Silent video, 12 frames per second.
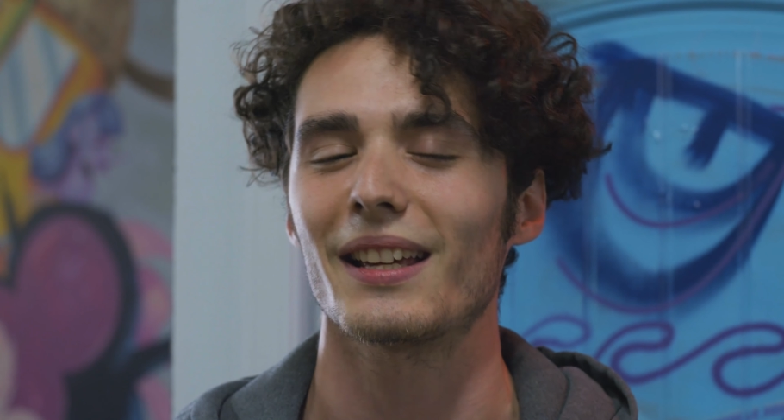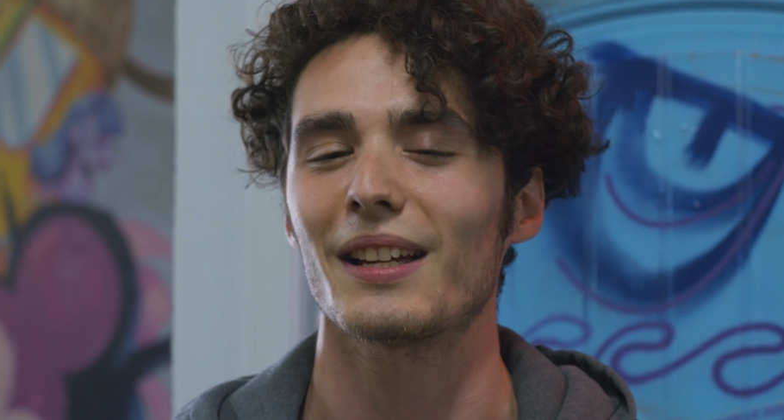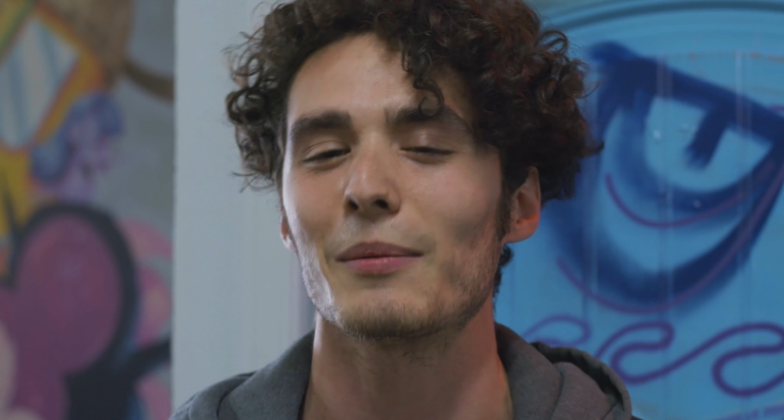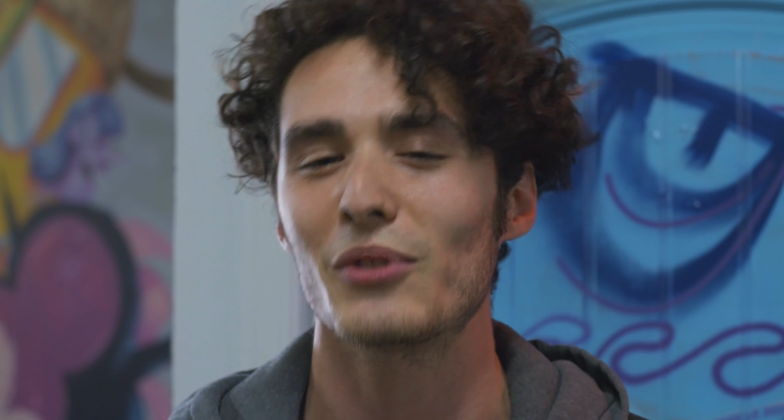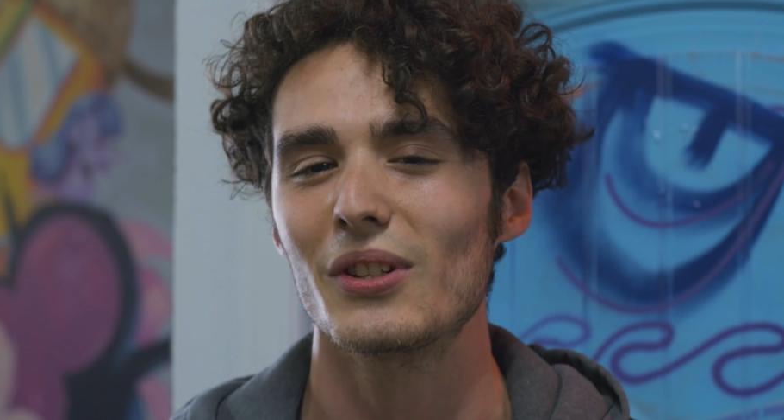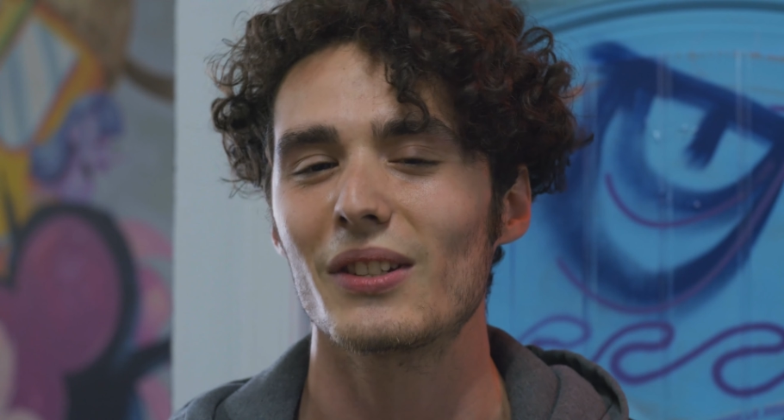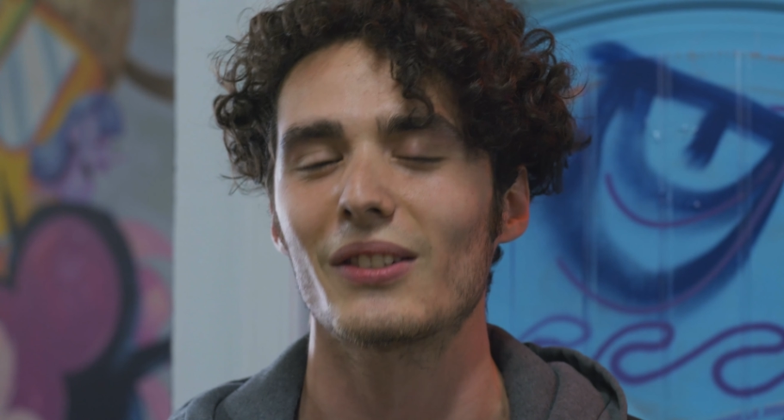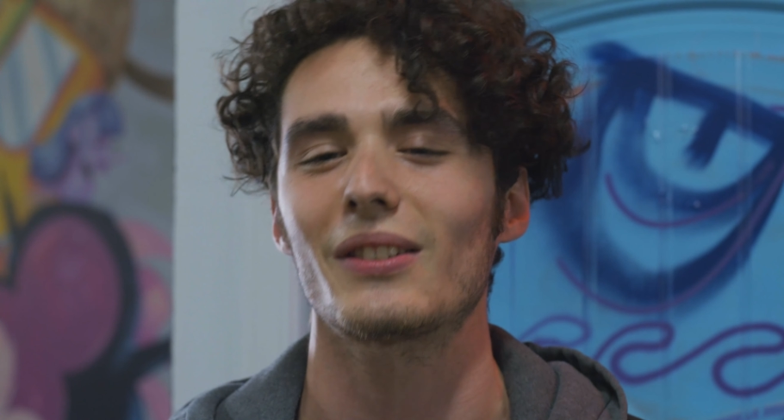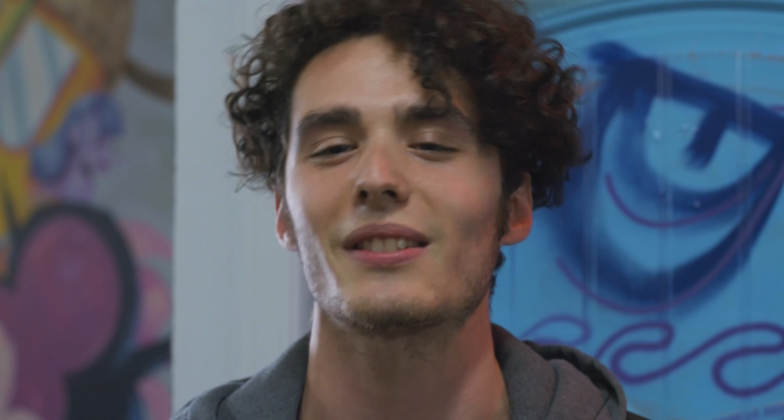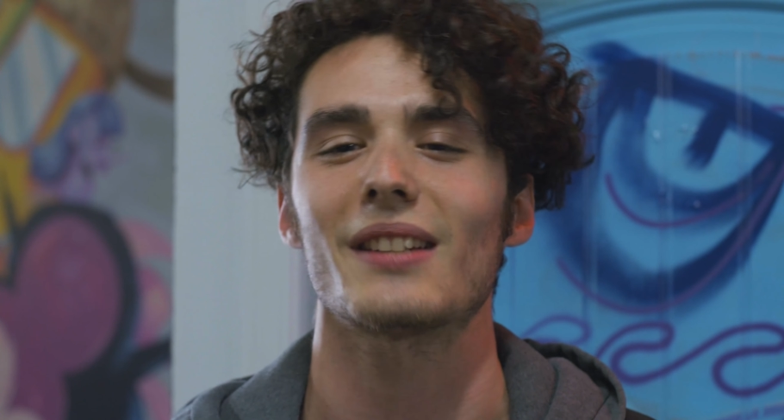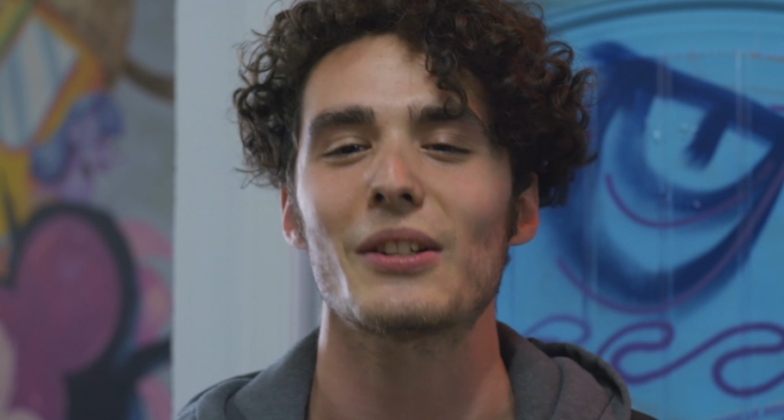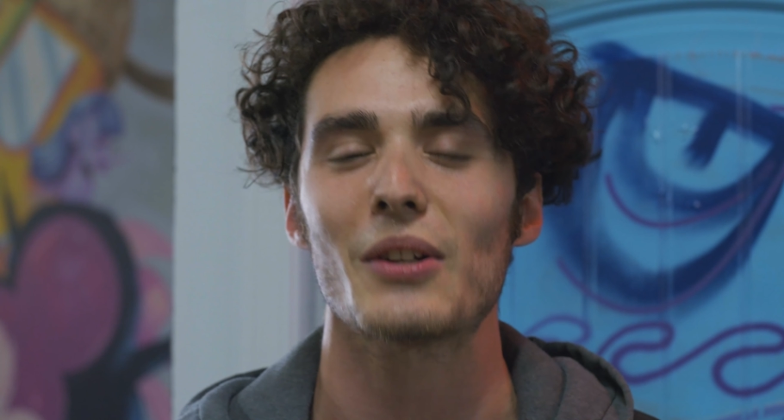Like, I'm cheeks
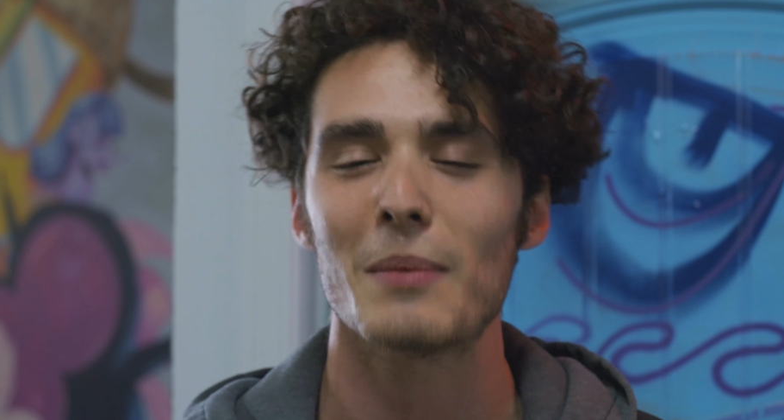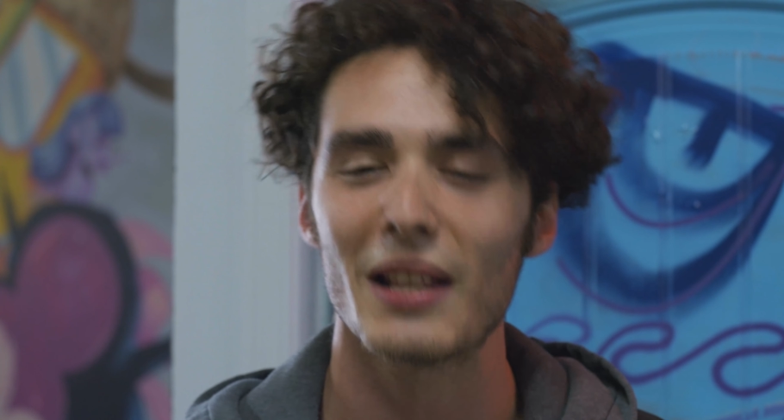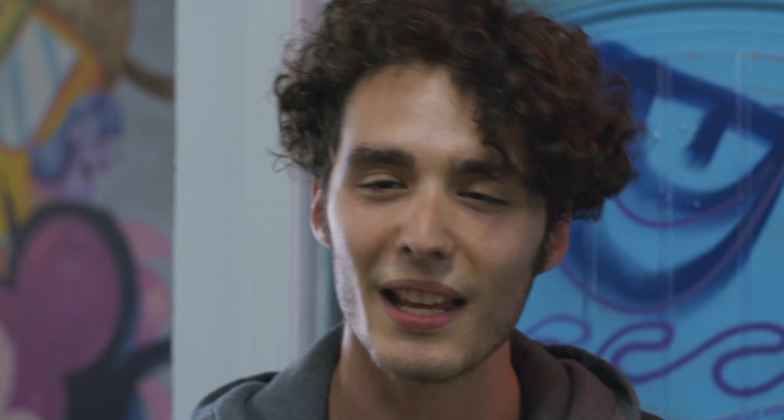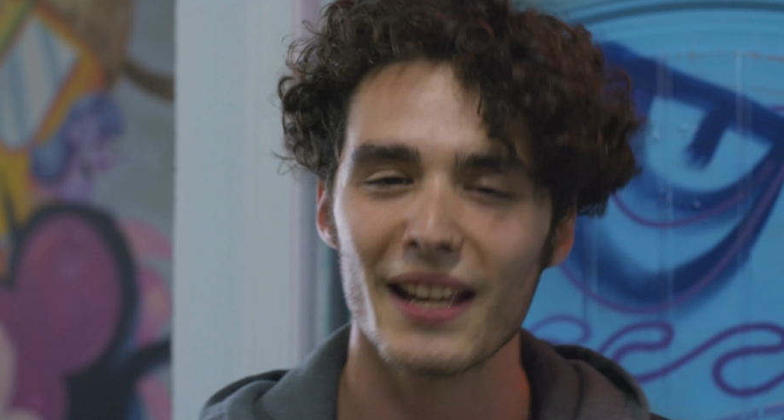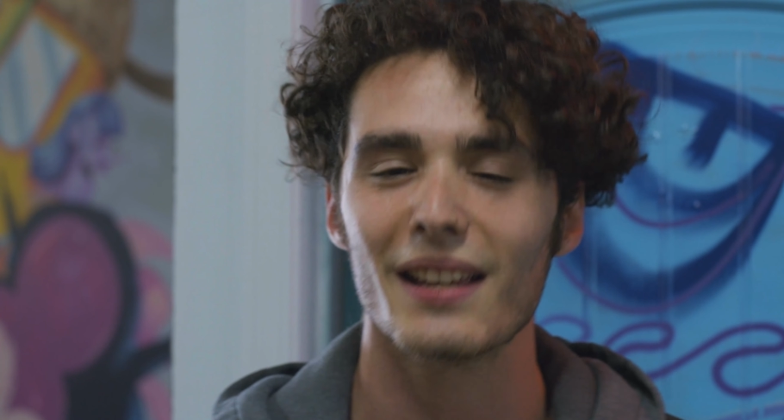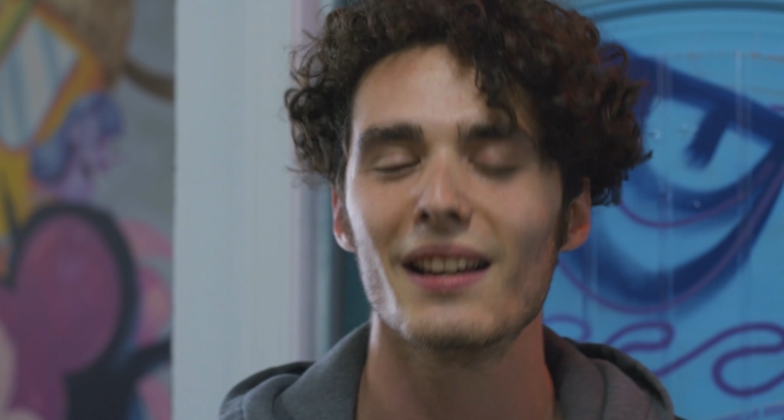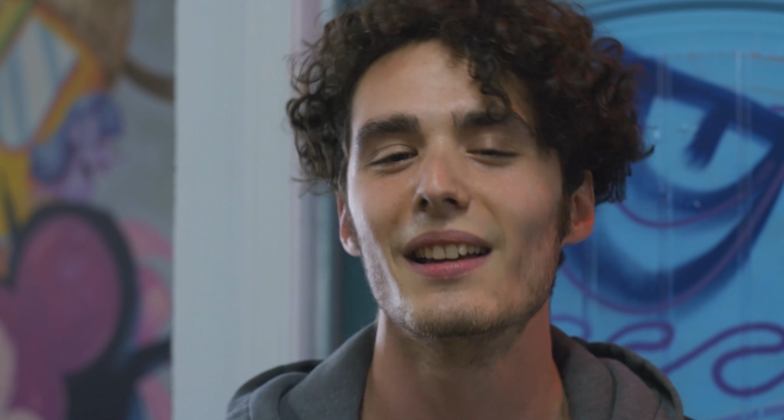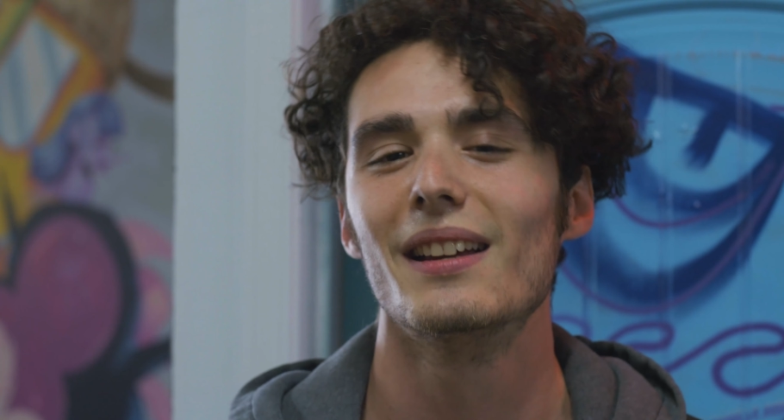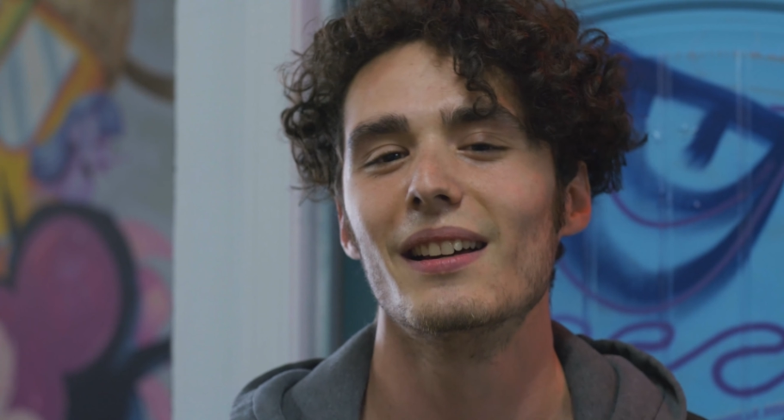because that's something I like.